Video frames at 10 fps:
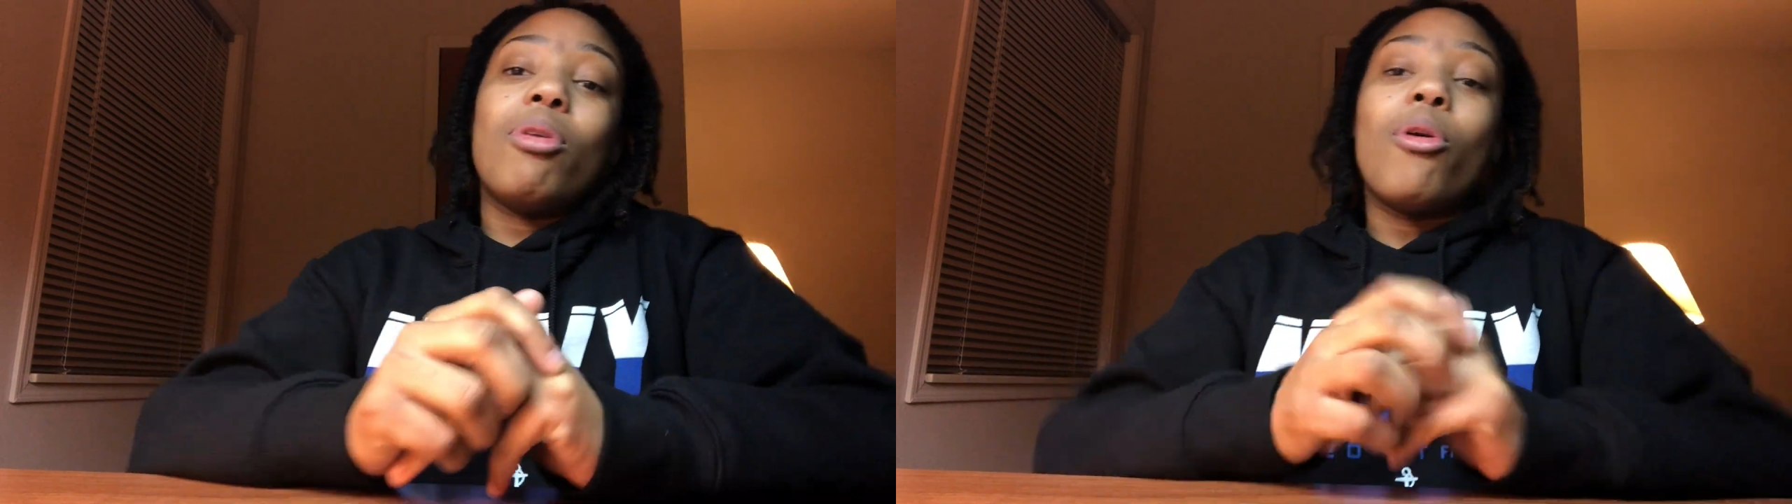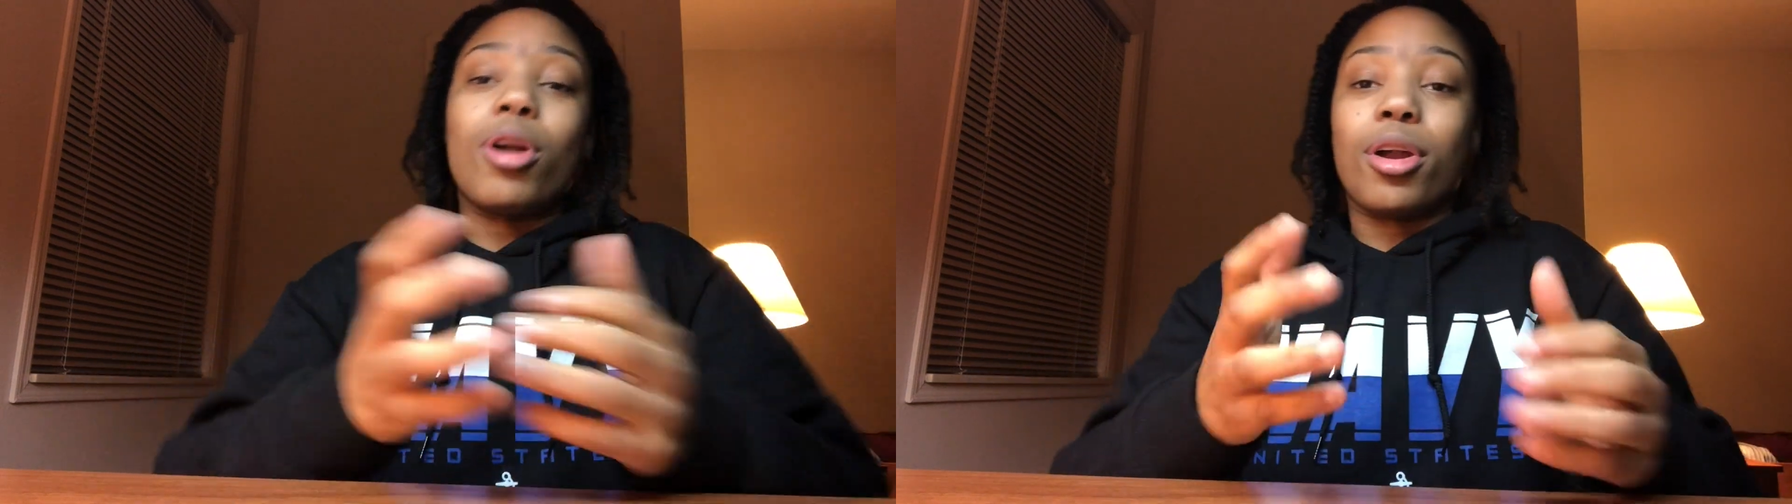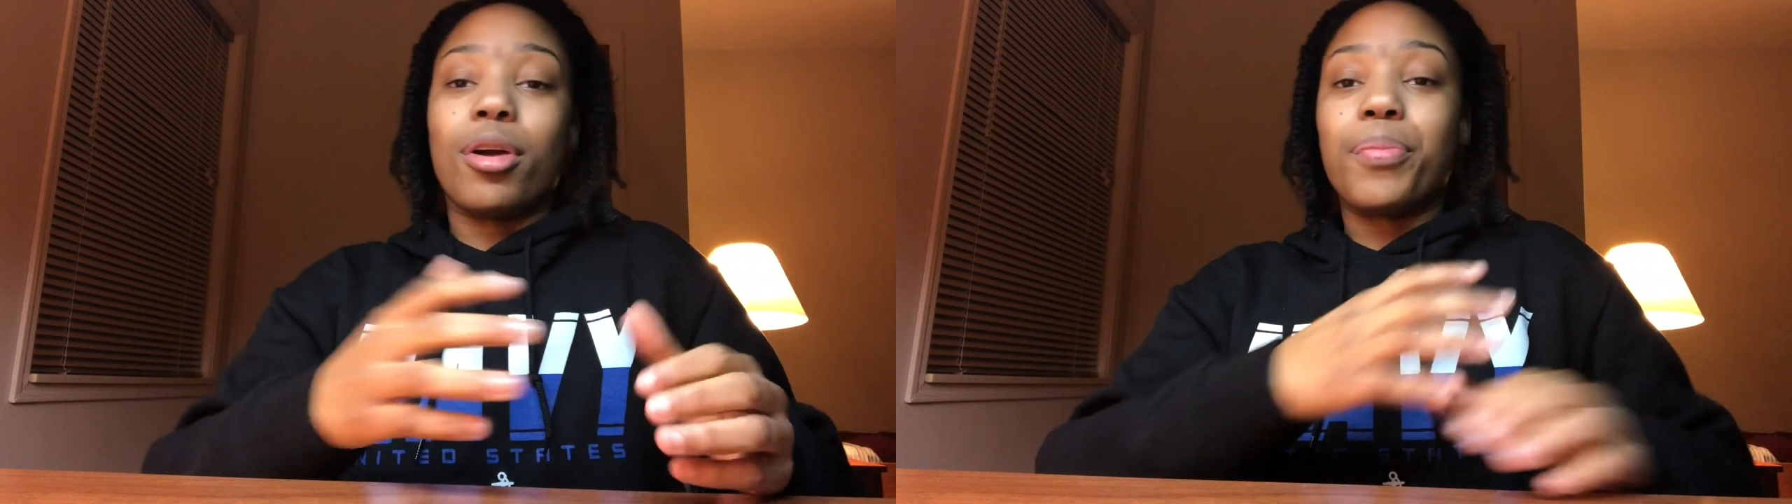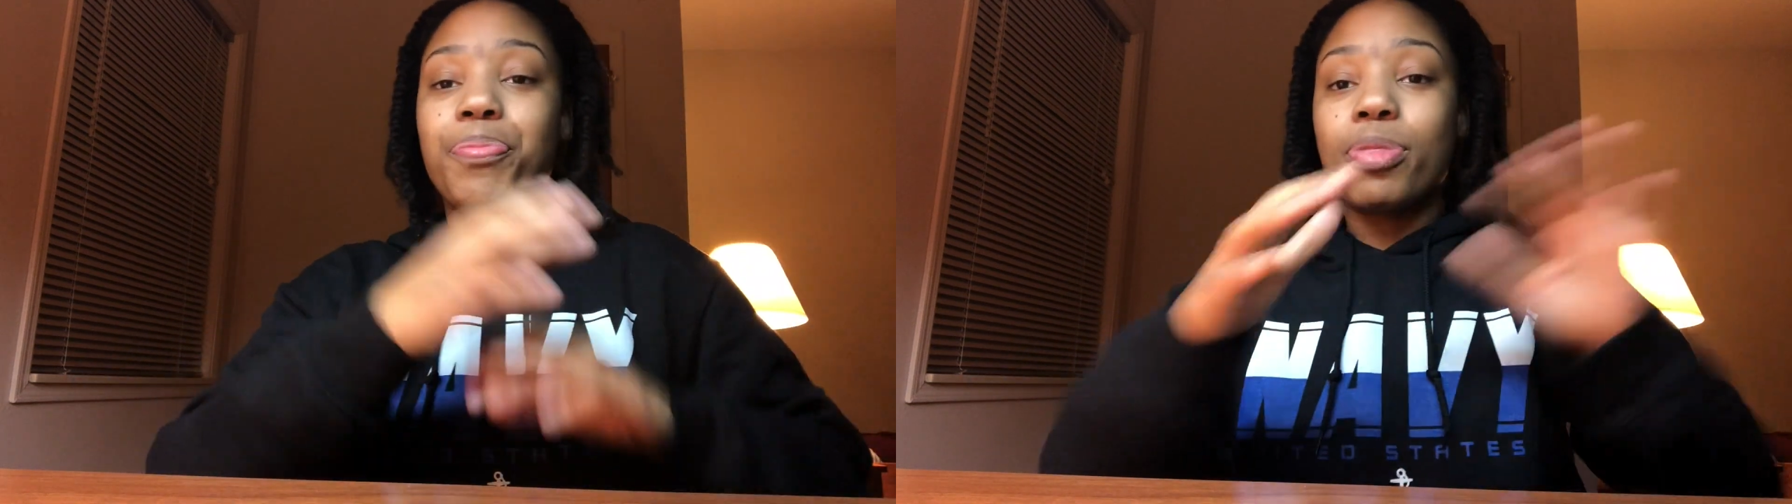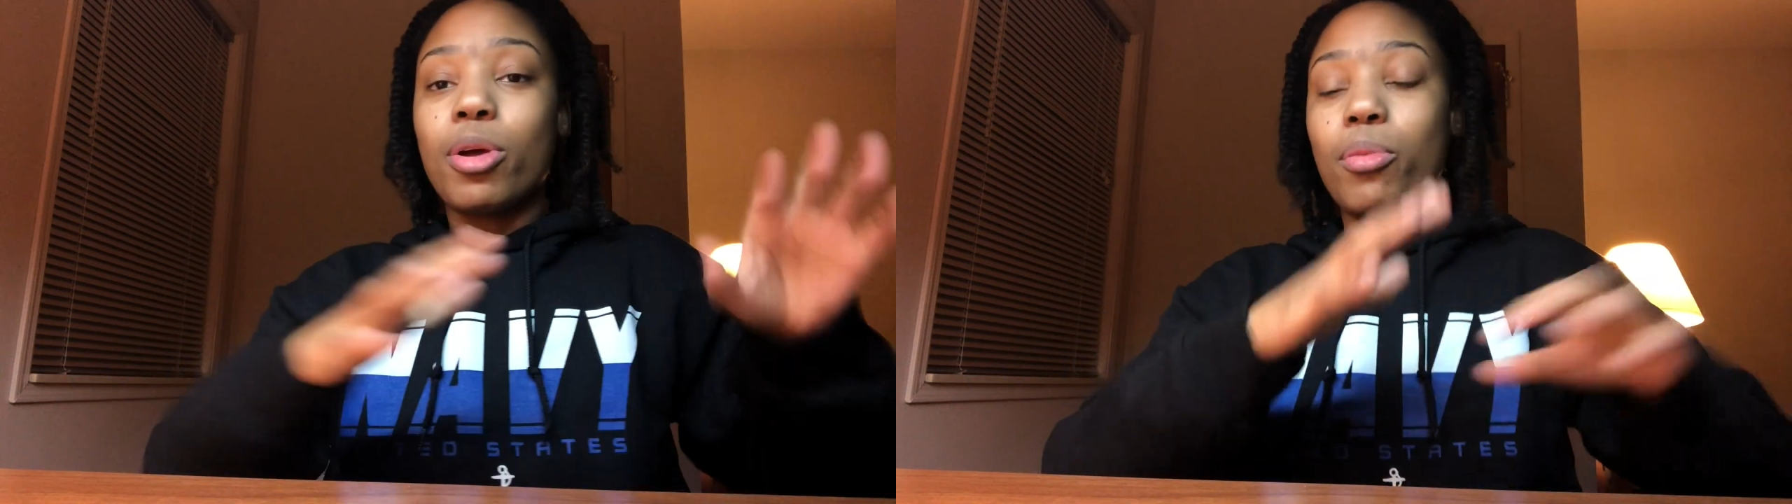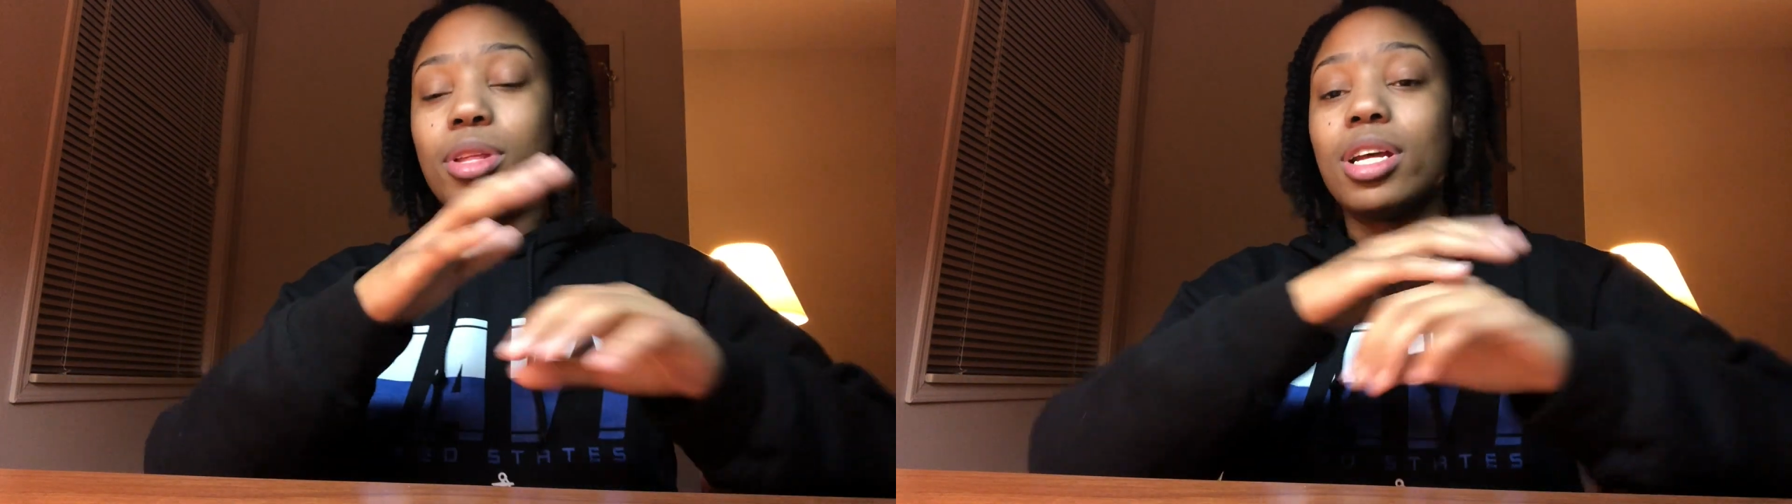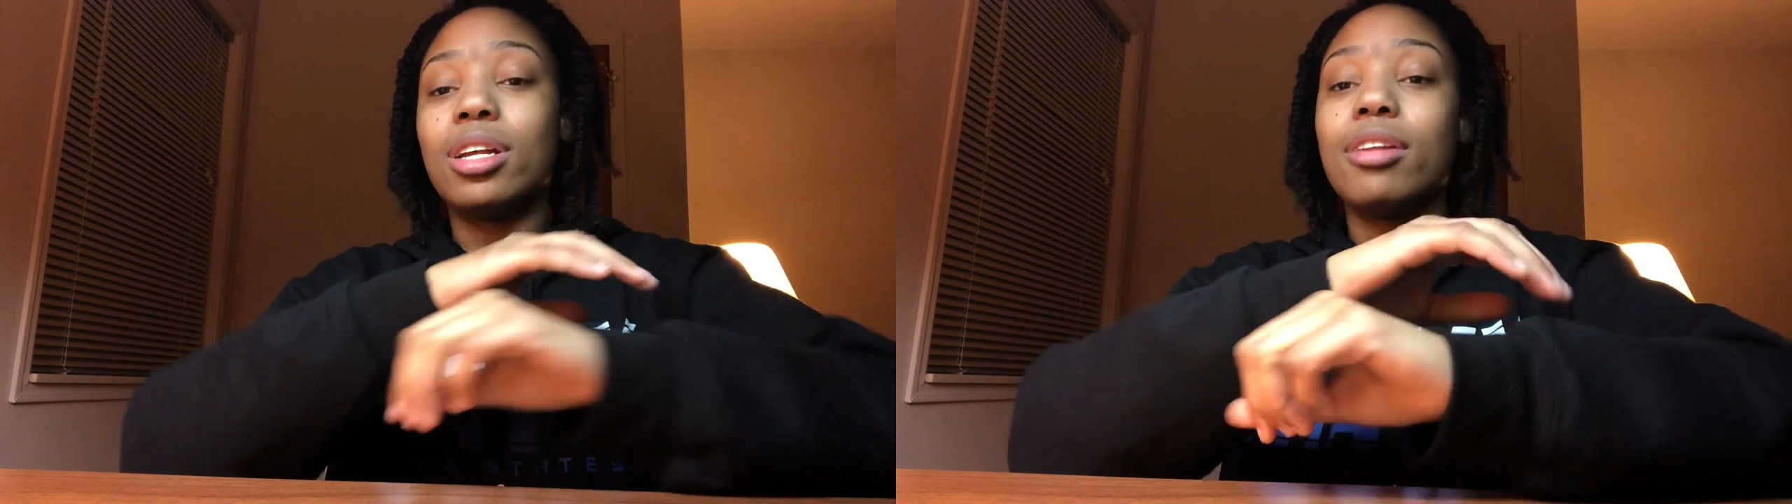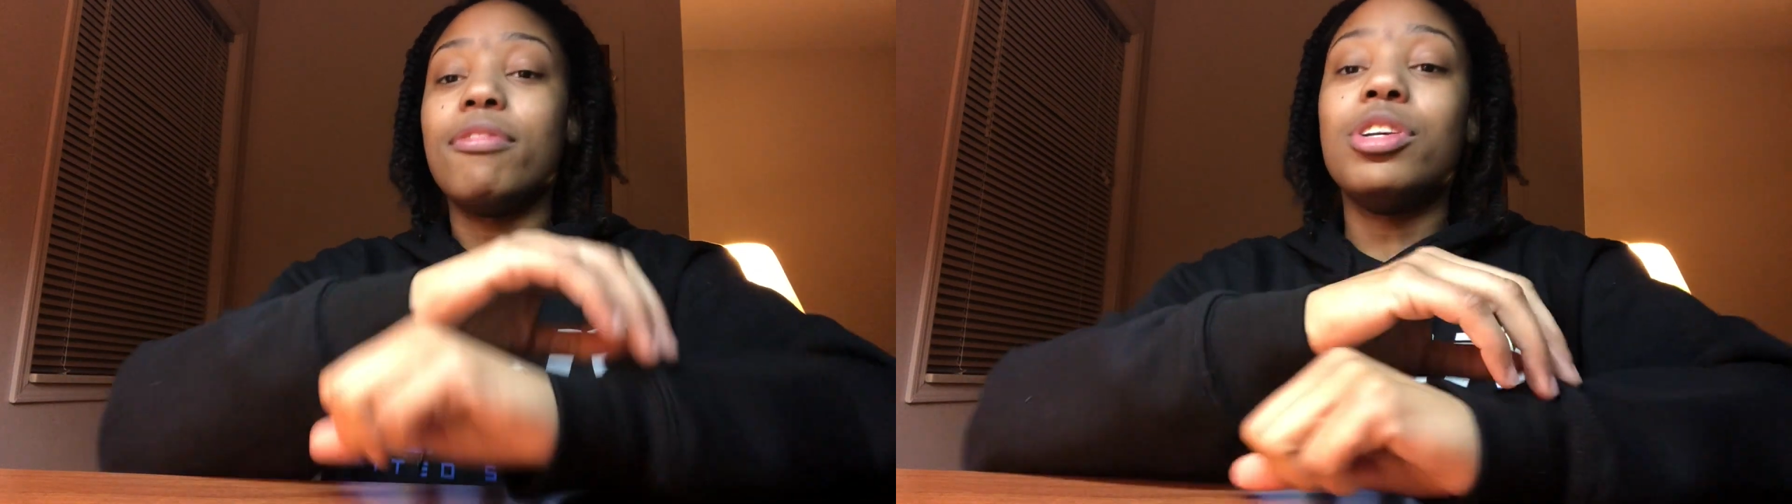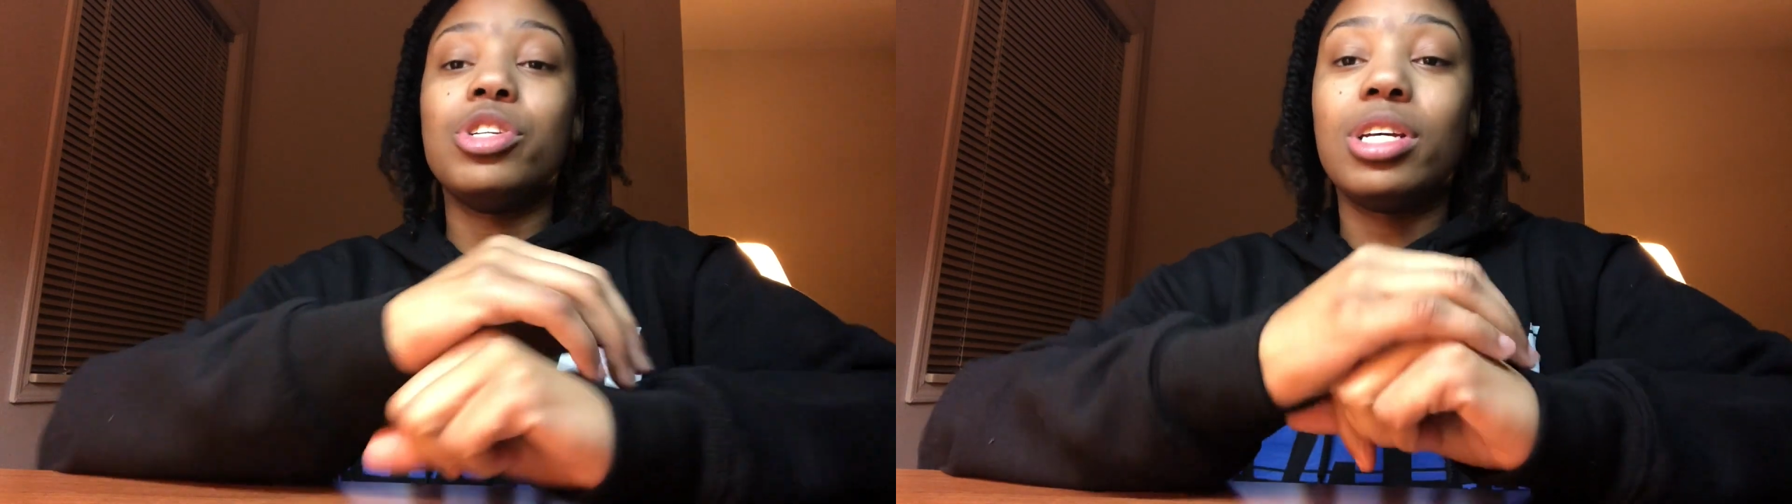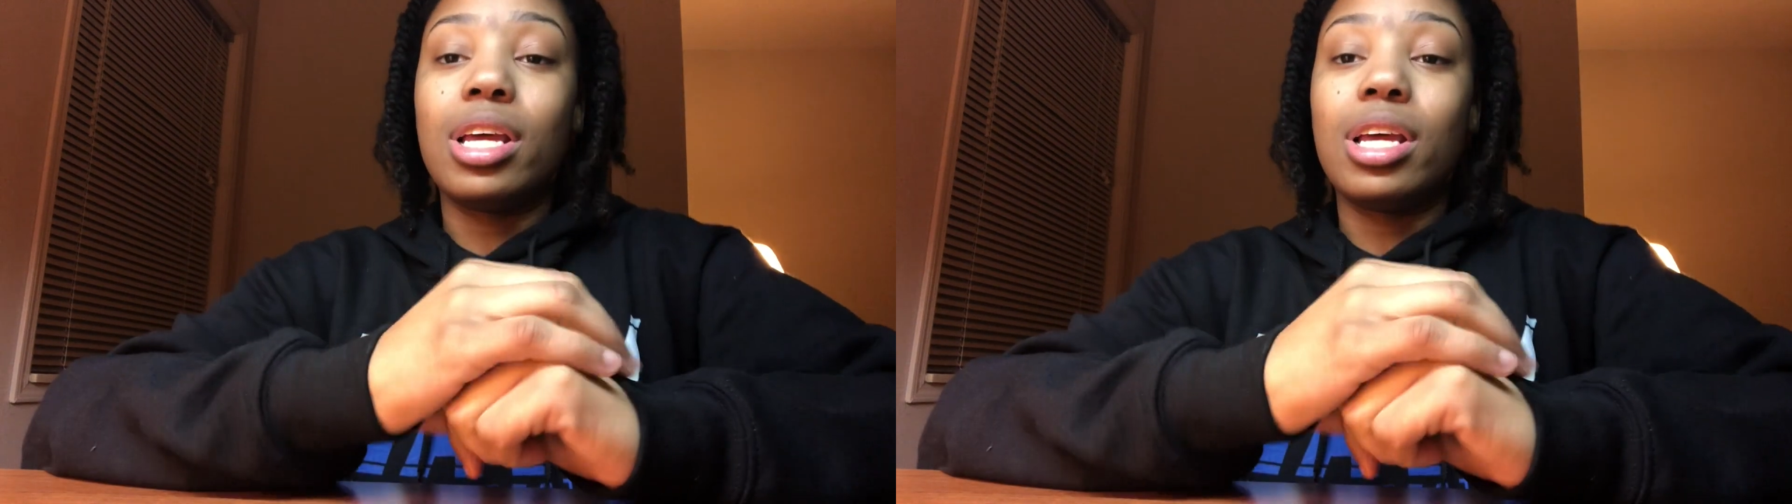order within the division.